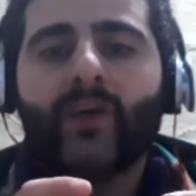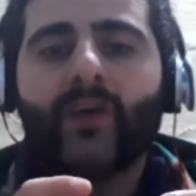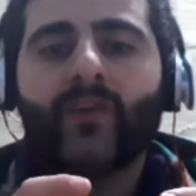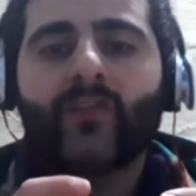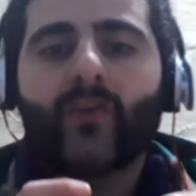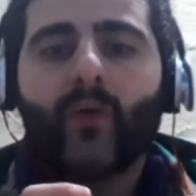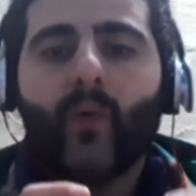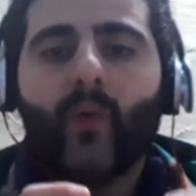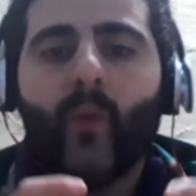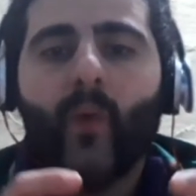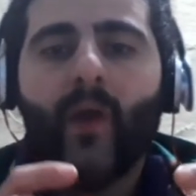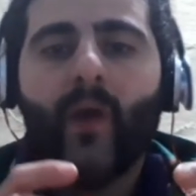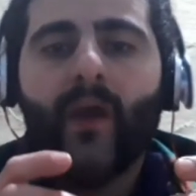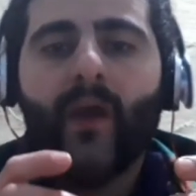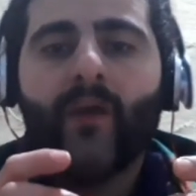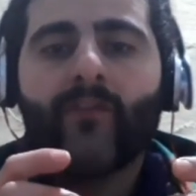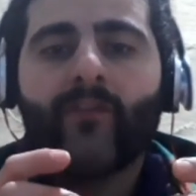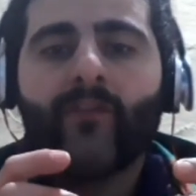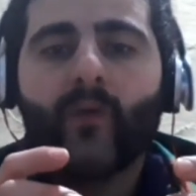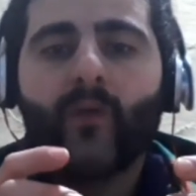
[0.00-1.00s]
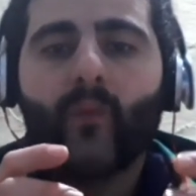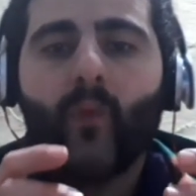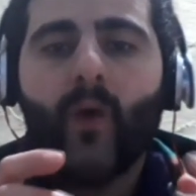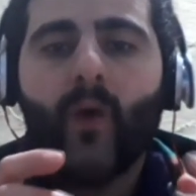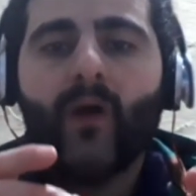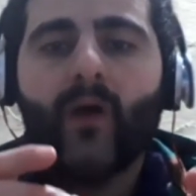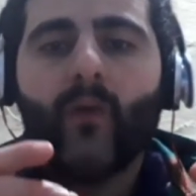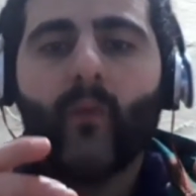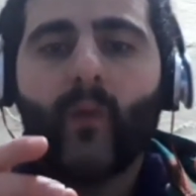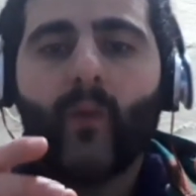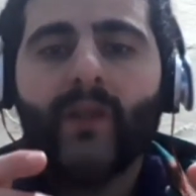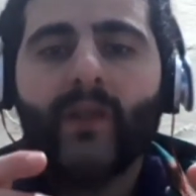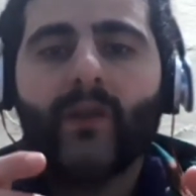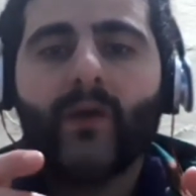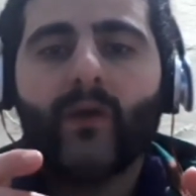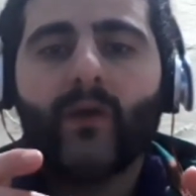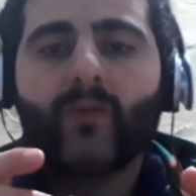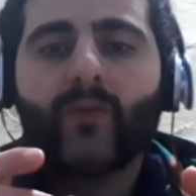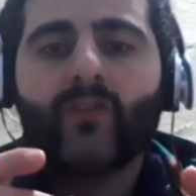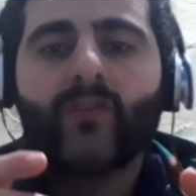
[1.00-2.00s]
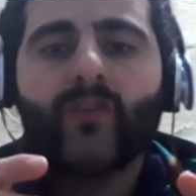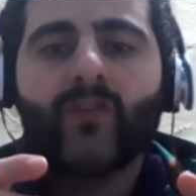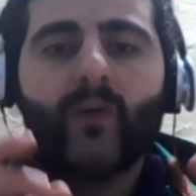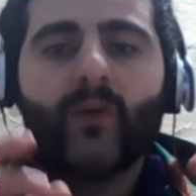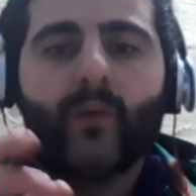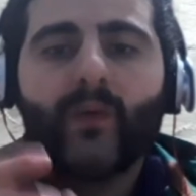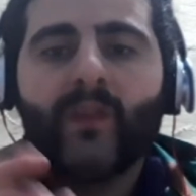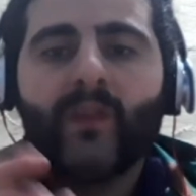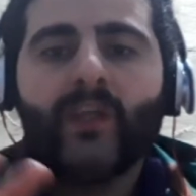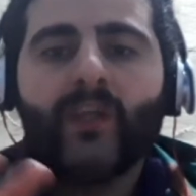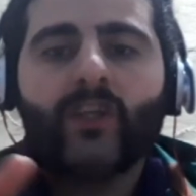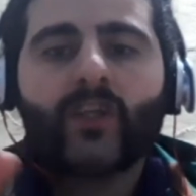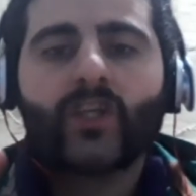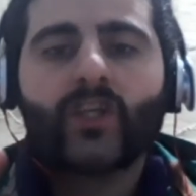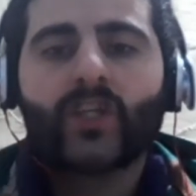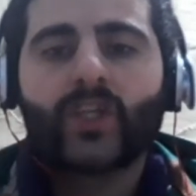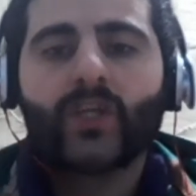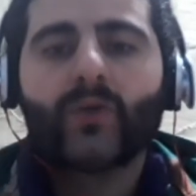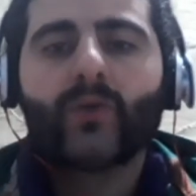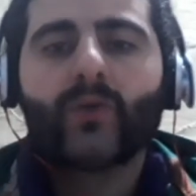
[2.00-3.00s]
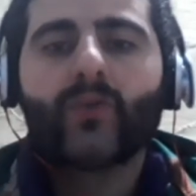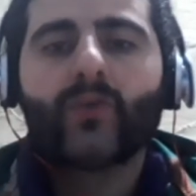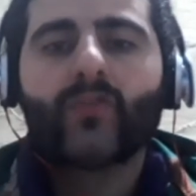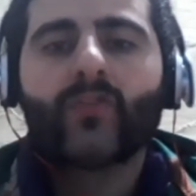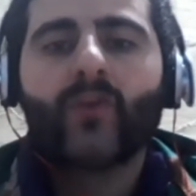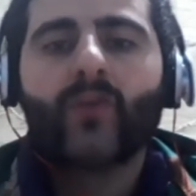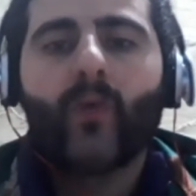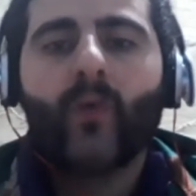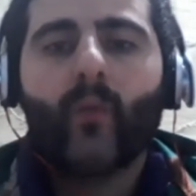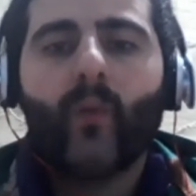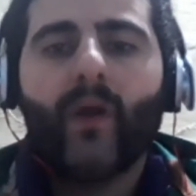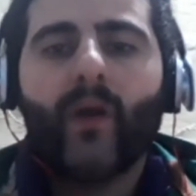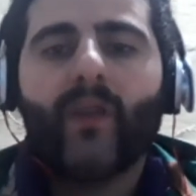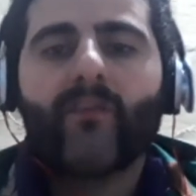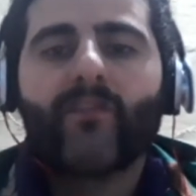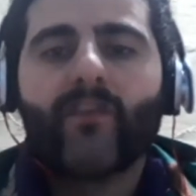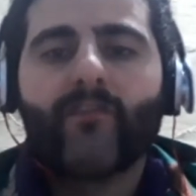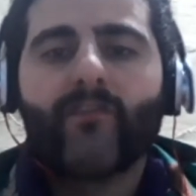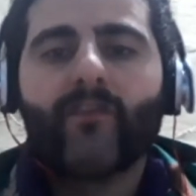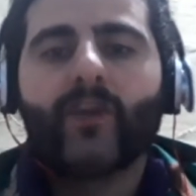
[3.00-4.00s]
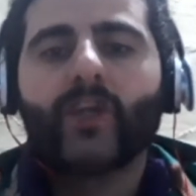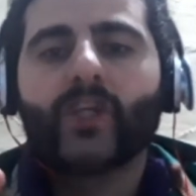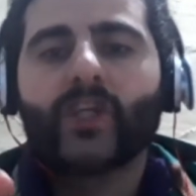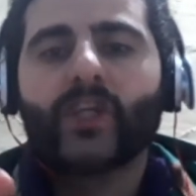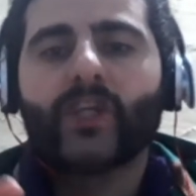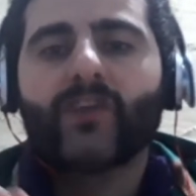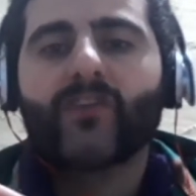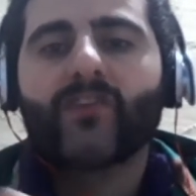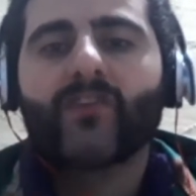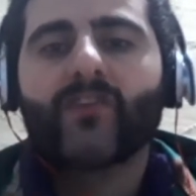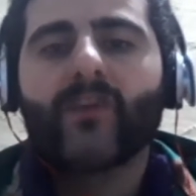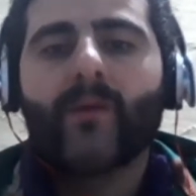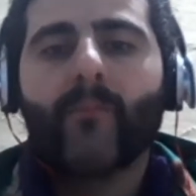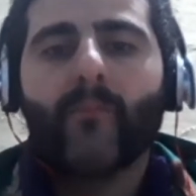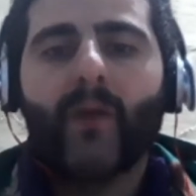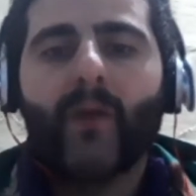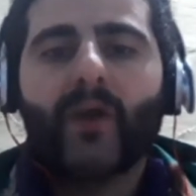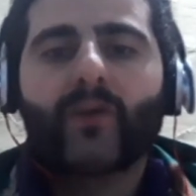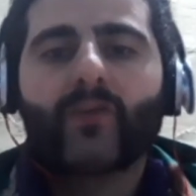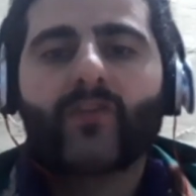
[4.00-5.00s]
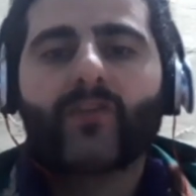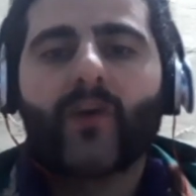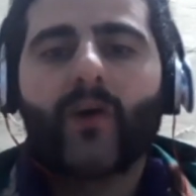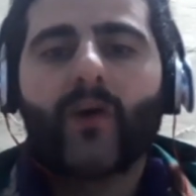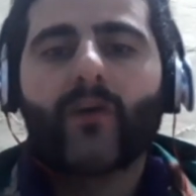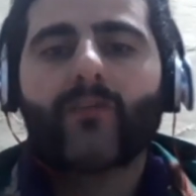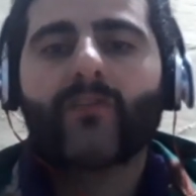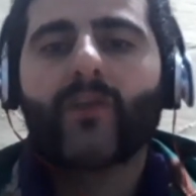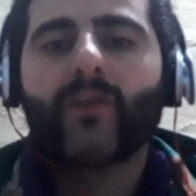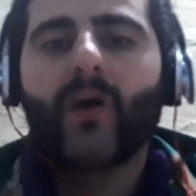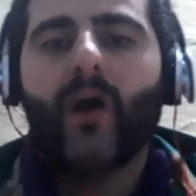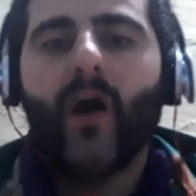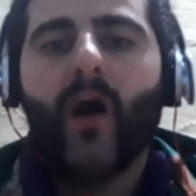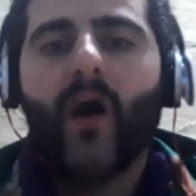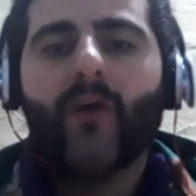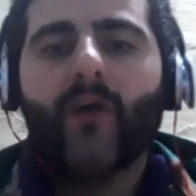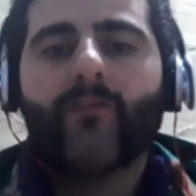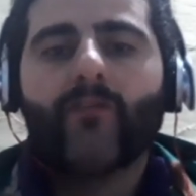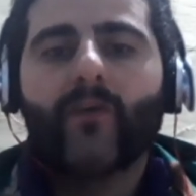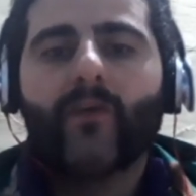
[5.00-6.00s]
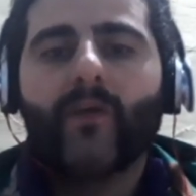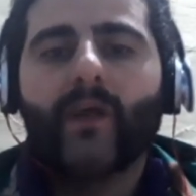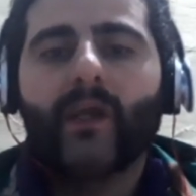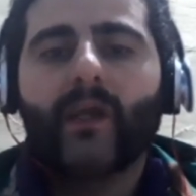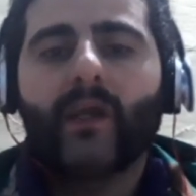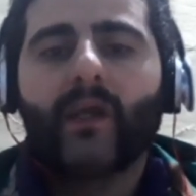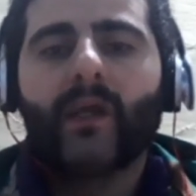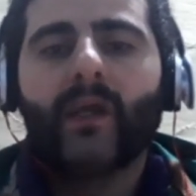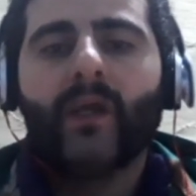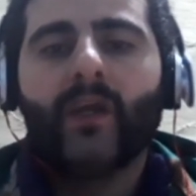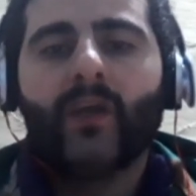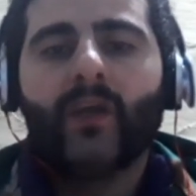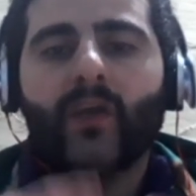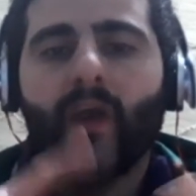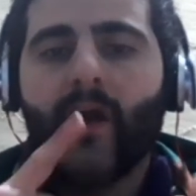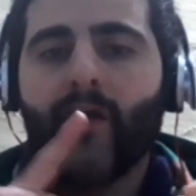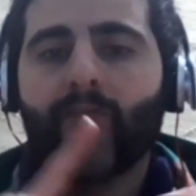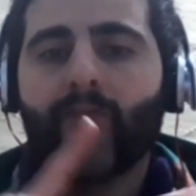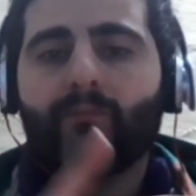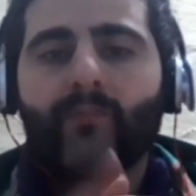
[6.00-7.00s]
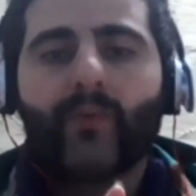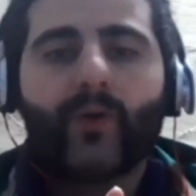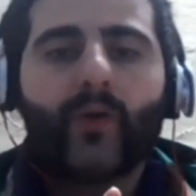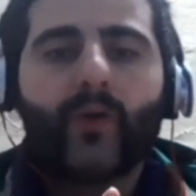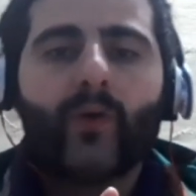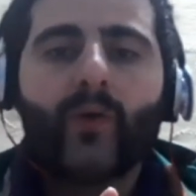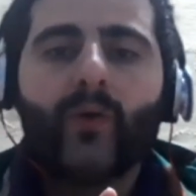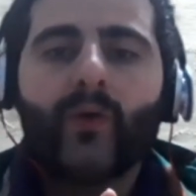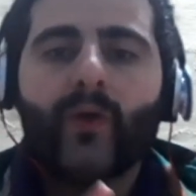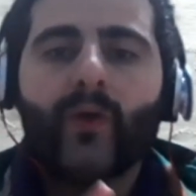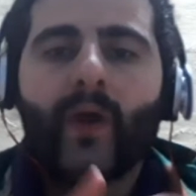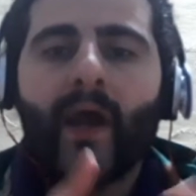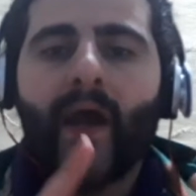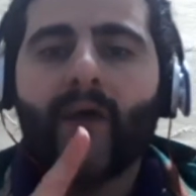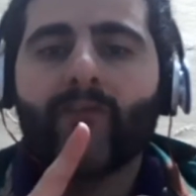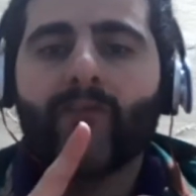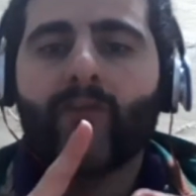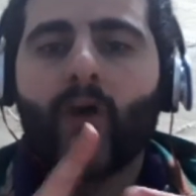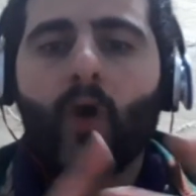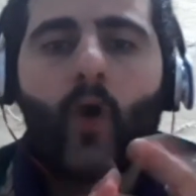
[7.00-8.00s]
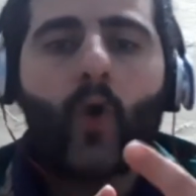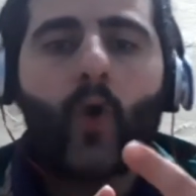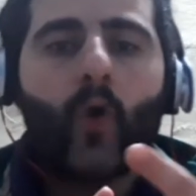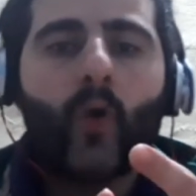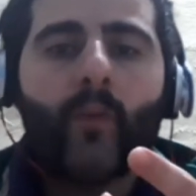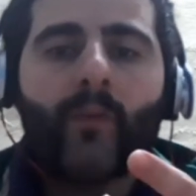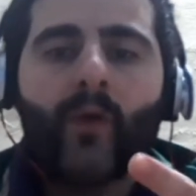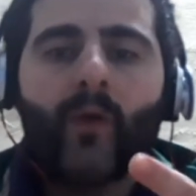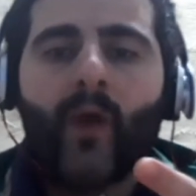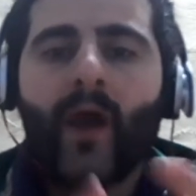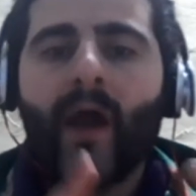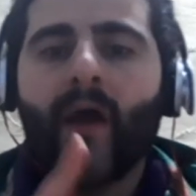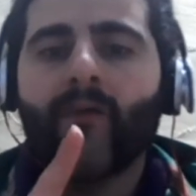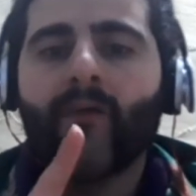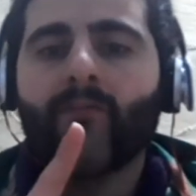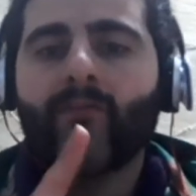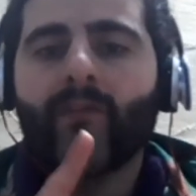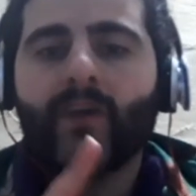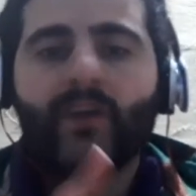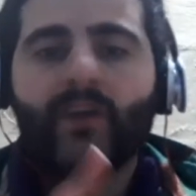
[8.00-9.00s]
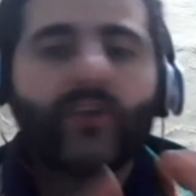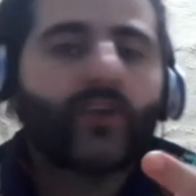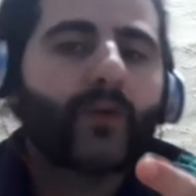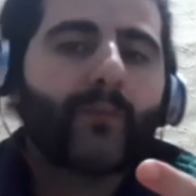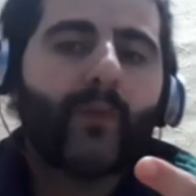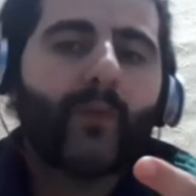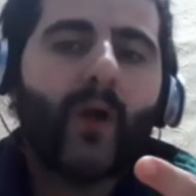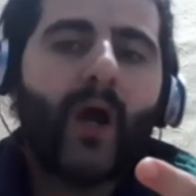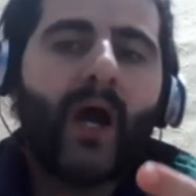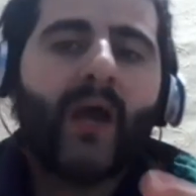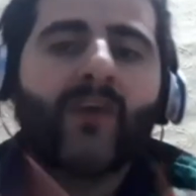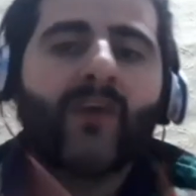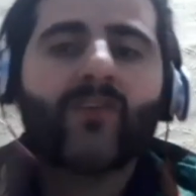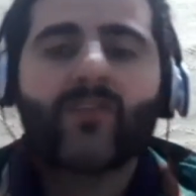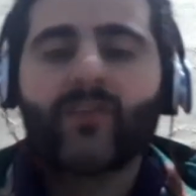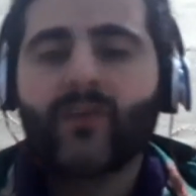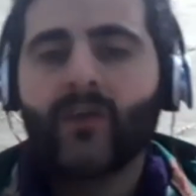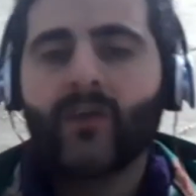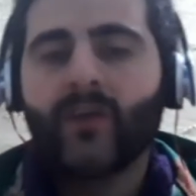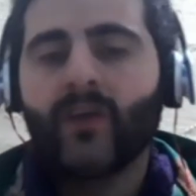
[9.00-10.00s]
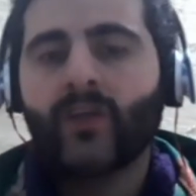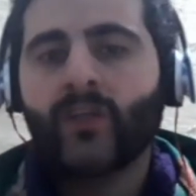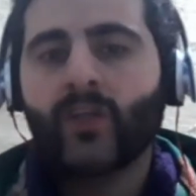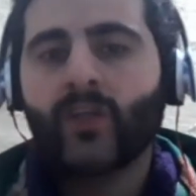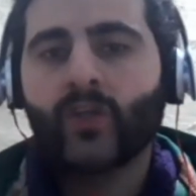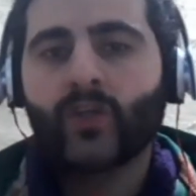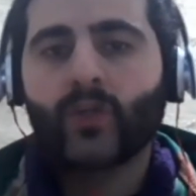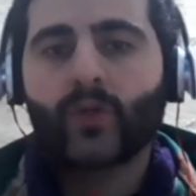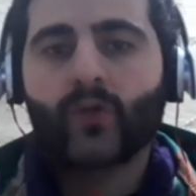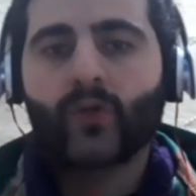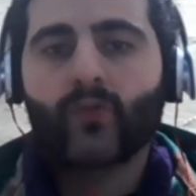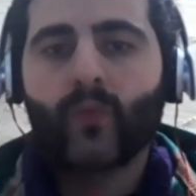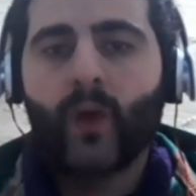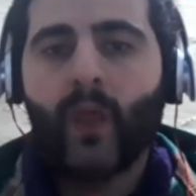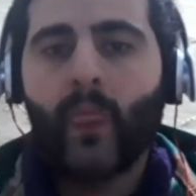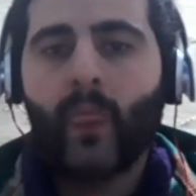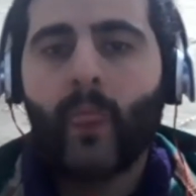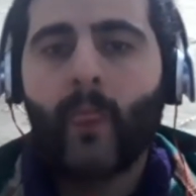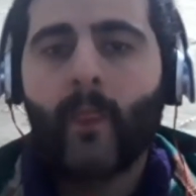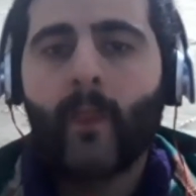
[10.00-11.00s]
So if you want Windows, you will need to choose one of the versions Microsoft offering. You have Pro, you have Home, you have Enterprise. You choose one.